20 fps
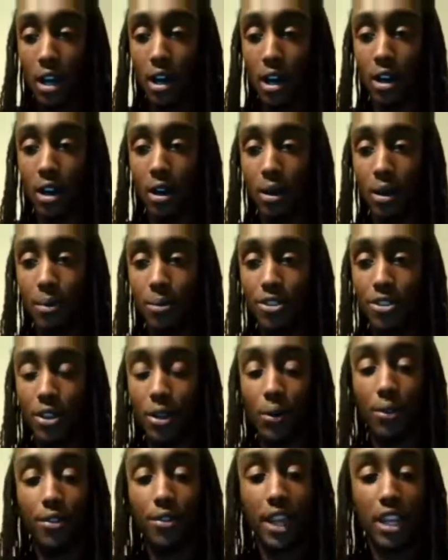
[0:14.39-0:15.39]

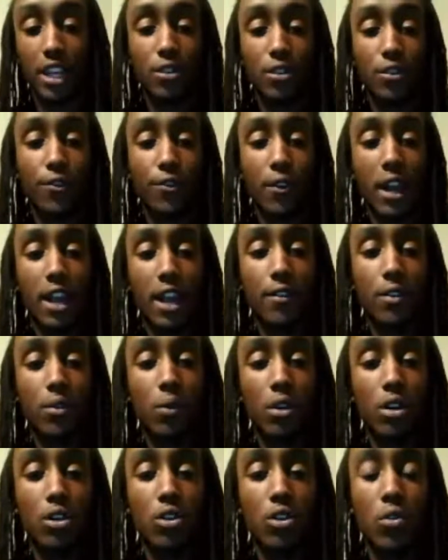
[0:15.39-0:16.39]
So thank you for
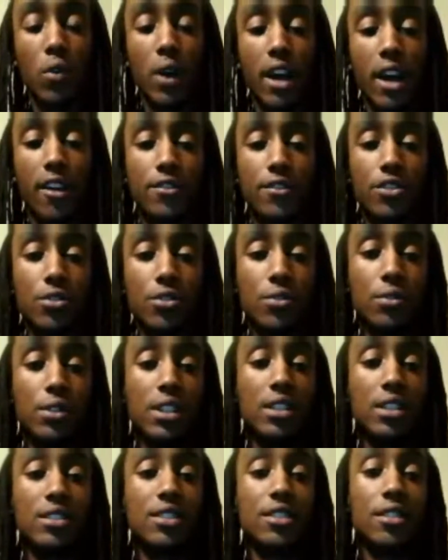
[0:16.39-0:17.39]
everyone who have tuned
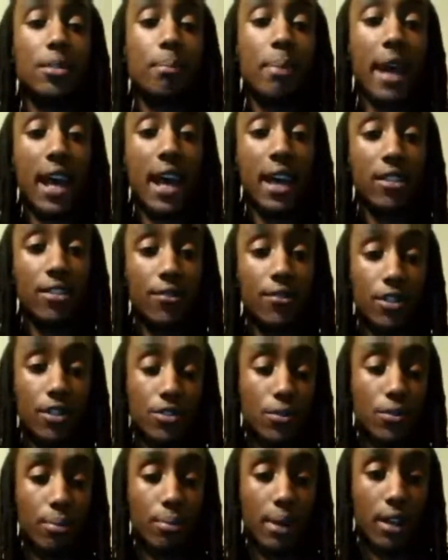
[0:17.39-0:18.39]
into the past
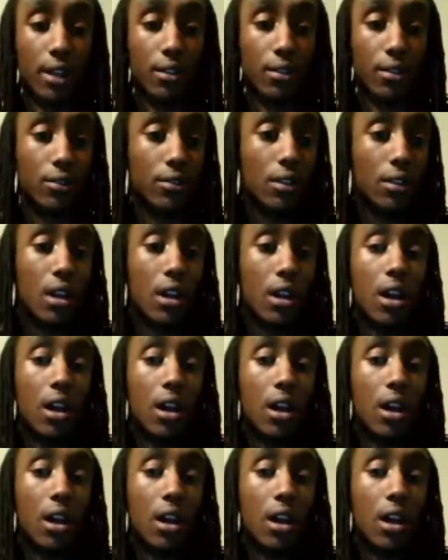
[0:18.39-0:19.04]
virtual panels.